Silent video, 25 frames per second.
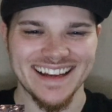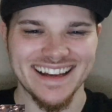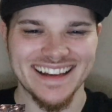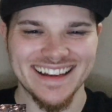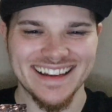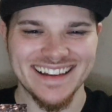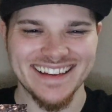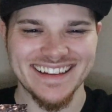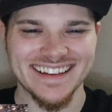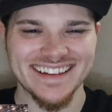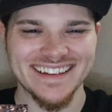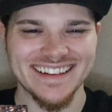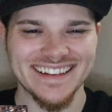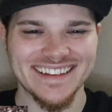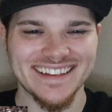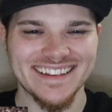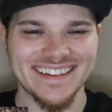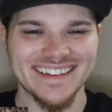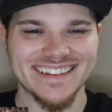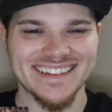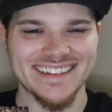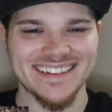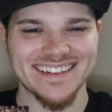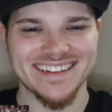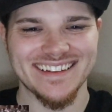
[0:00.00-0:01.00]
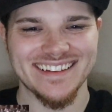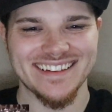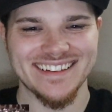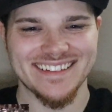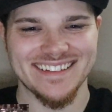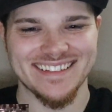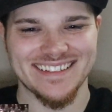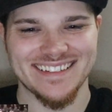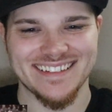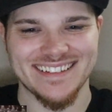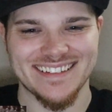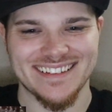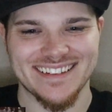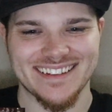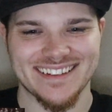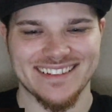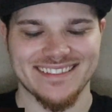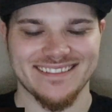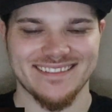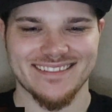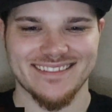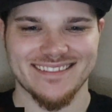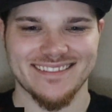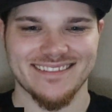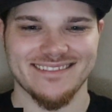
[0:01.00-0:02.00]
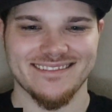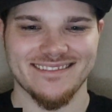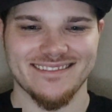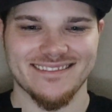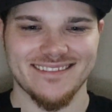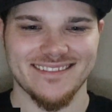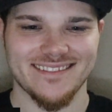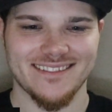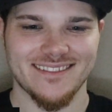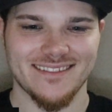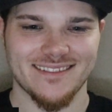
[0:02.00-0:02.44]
[no speech]